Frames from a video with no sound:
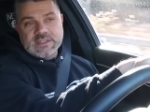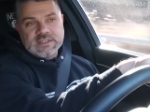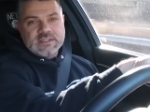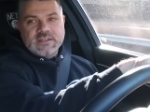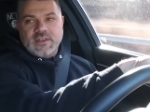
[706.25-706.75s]

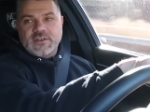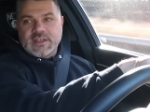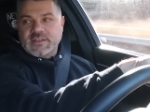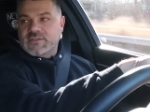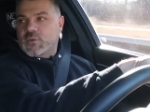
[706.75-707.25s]
There it is.
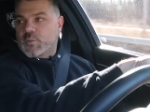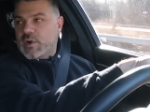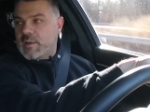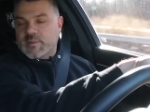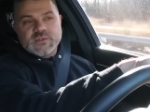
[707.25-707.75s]
No
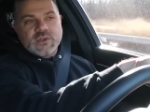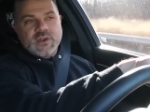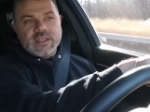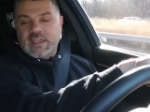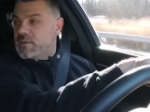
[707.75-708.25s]
problems starting
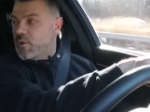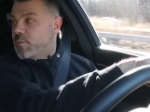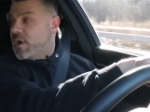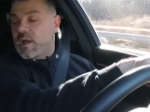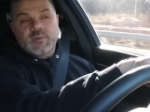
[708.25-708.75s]
it, no
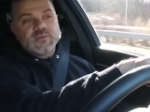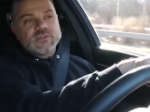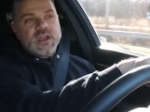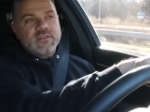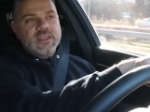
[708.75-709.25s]
problems
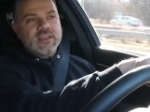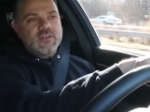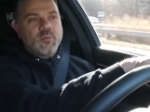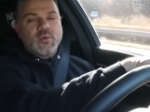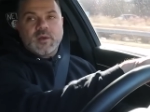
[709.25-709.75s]
driving it, no
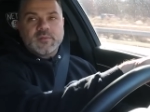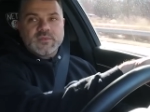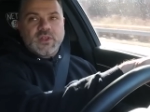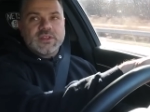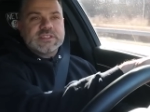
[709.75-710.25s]
problems
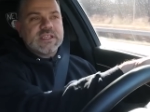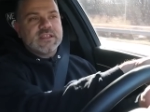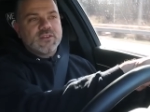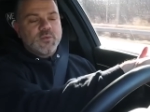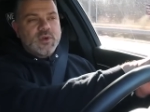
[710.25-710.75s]
launching it, no
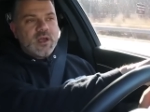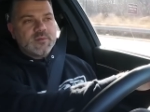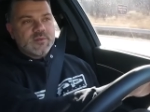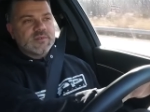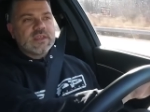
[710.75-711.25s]
problems,